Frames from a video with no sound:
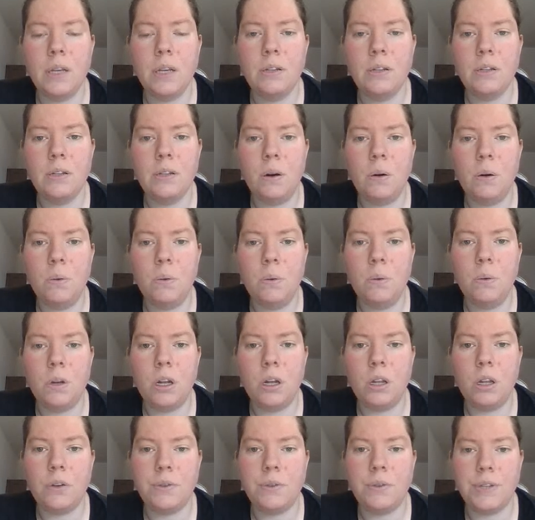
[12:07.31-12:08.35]
so
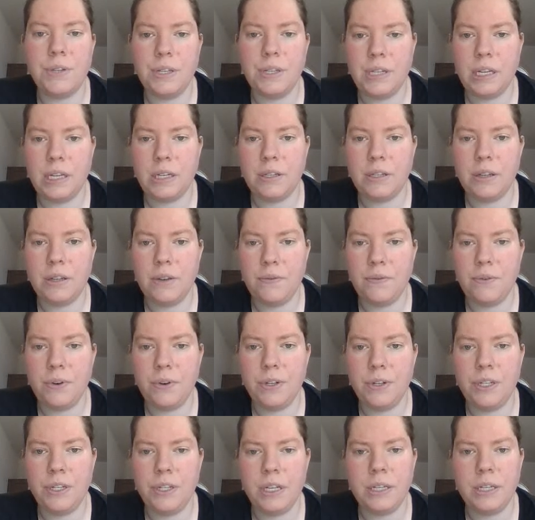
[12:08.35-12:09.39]

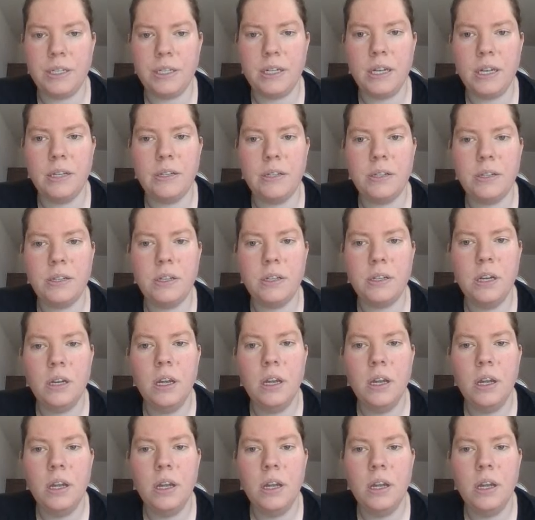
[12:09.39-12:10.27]
106.49.